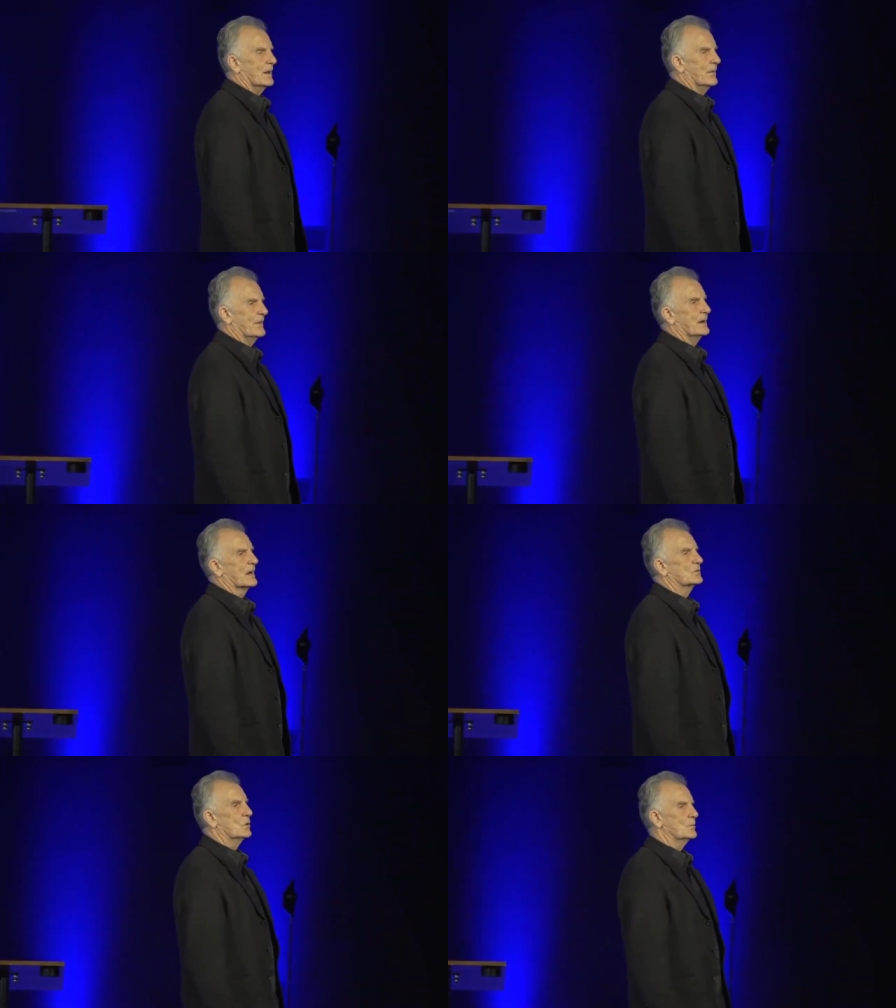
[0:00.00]
Then,
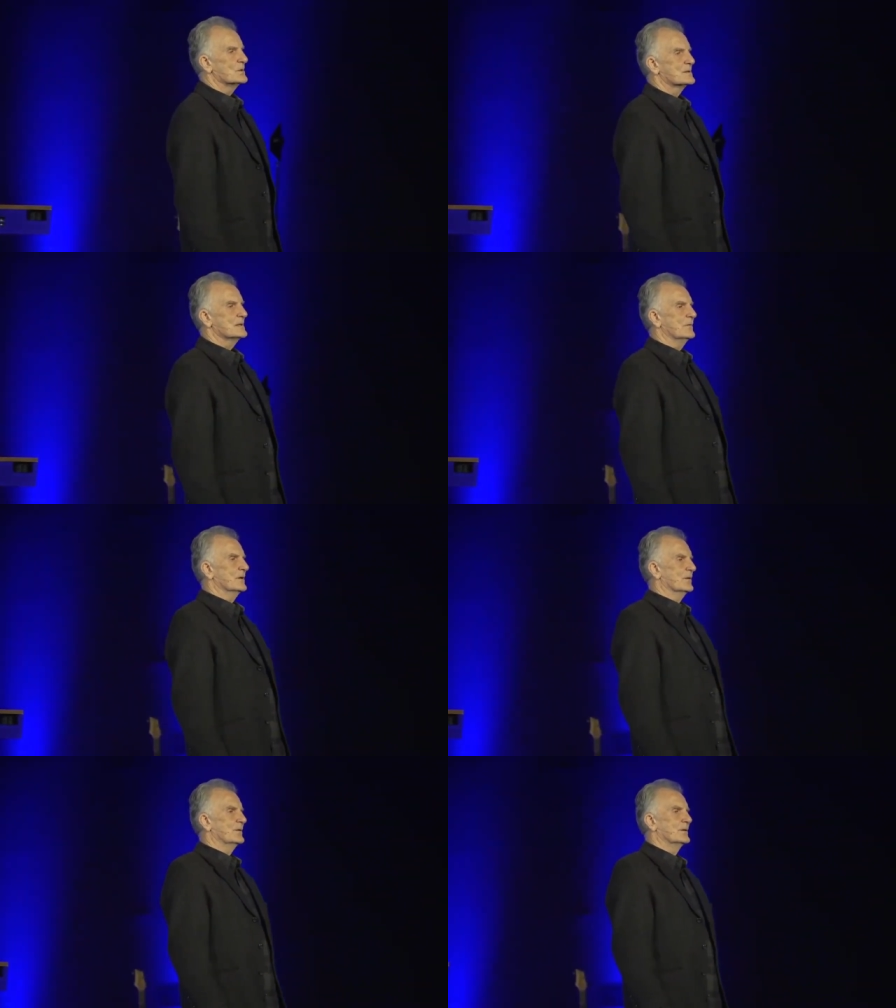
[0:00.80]
October
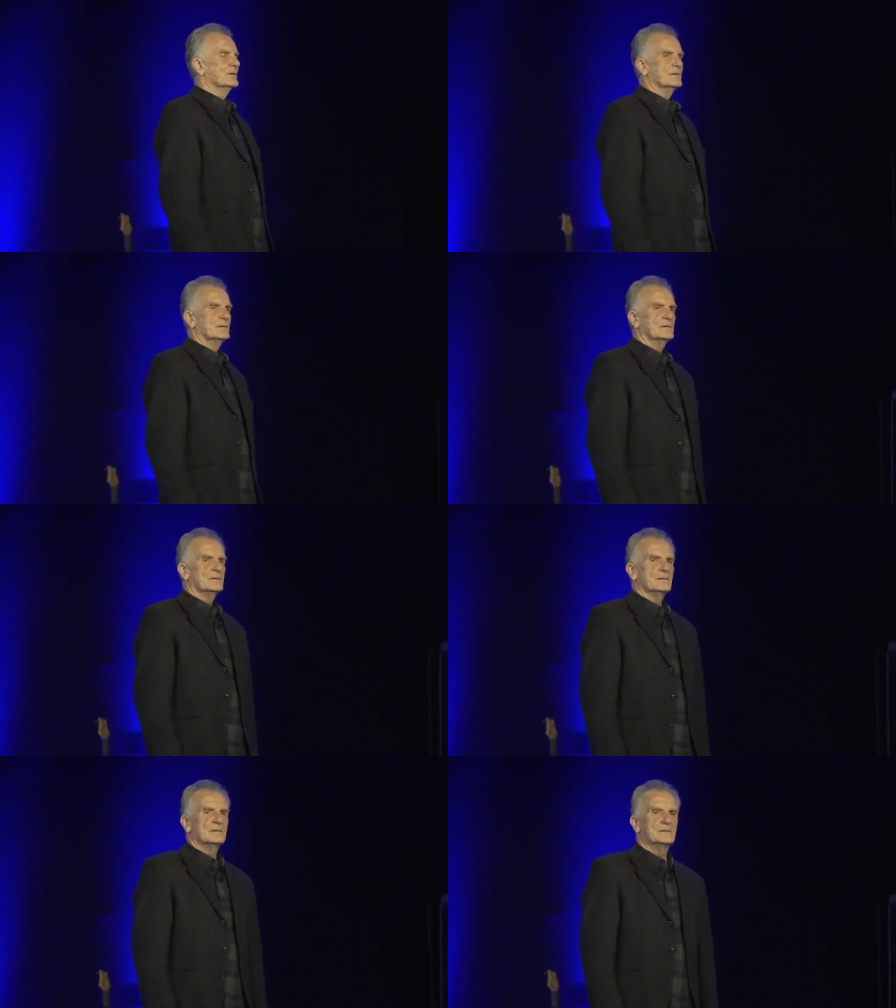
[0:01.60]
7th,
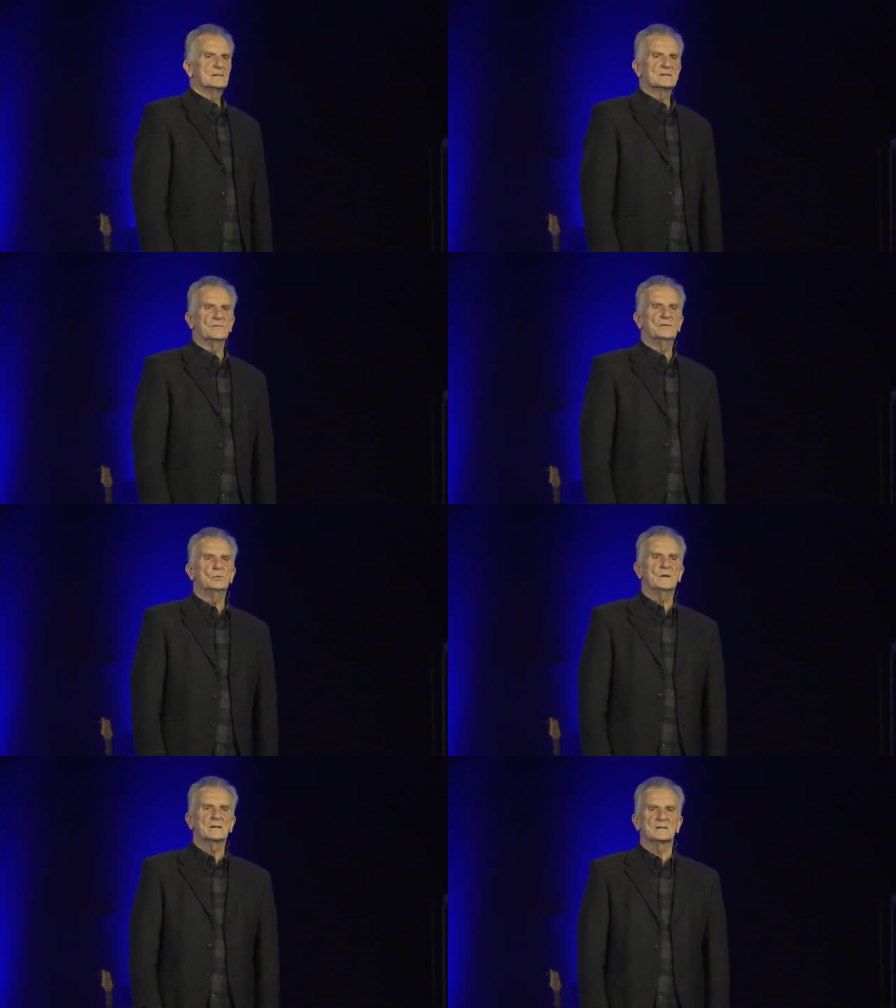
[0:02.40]
just a few
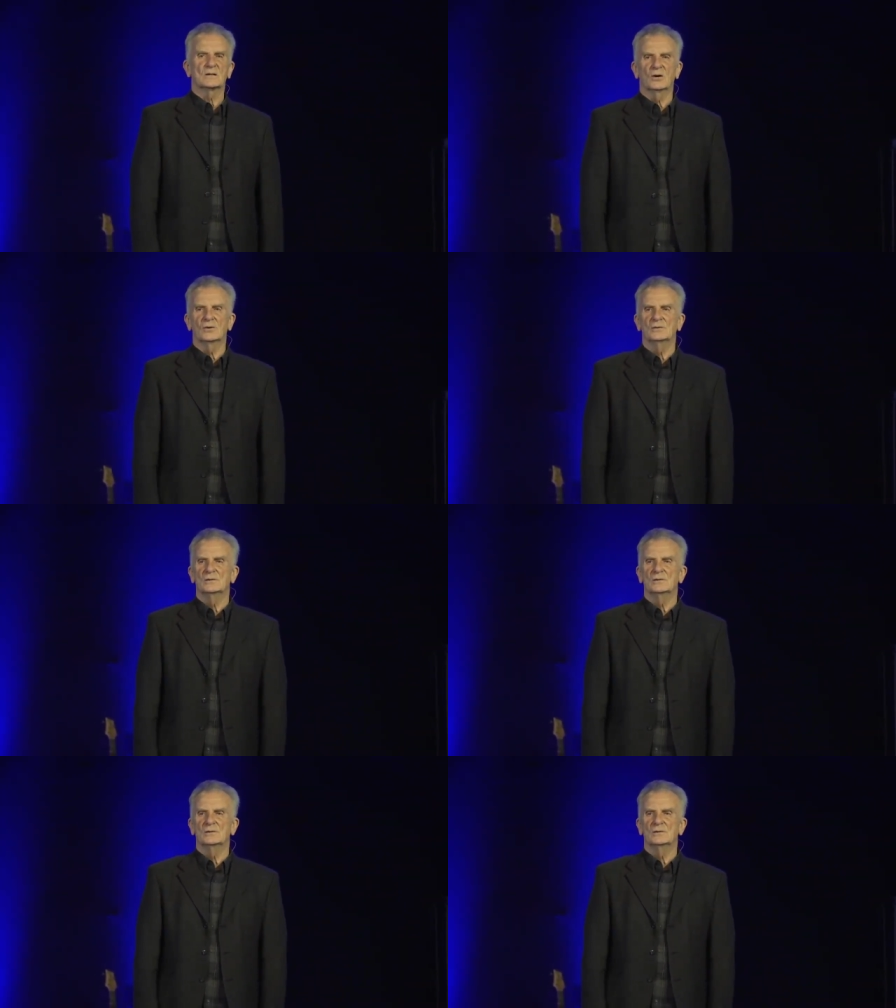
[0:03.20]
weeks ago,